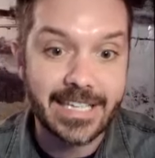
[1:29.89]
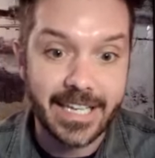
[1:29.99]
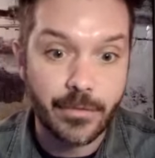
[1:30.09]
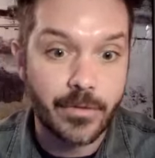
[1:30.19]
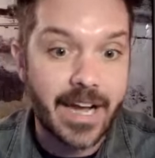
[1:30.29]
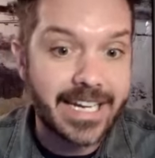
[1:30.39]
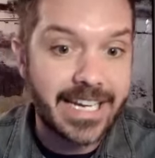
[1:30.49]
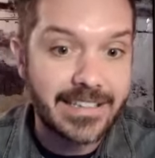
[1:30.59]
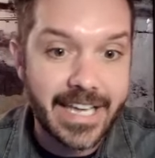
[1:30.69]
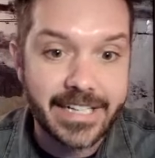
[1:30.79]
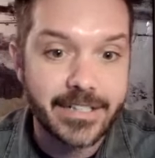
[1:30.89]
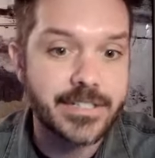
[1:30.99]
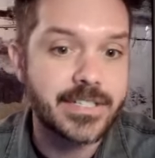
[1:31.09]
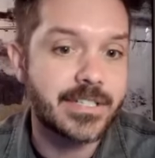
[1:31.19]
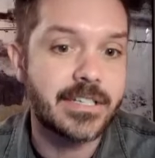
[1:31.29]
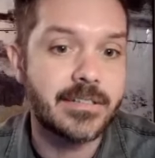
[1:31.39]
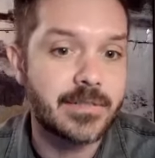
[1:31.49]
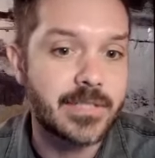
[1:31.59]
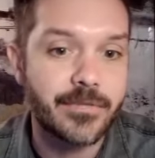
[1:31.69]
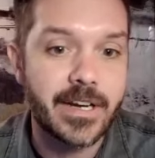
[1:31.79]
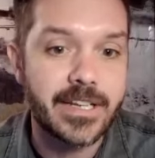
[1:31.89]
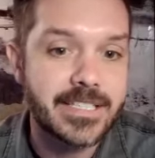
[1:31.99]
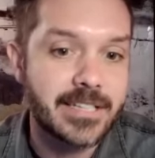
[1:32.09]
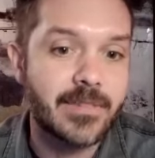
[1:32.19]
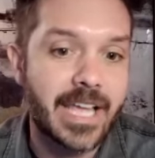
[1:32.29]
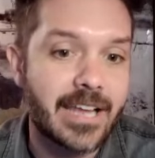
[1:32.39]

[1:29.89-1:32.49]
like writing letters to to friends and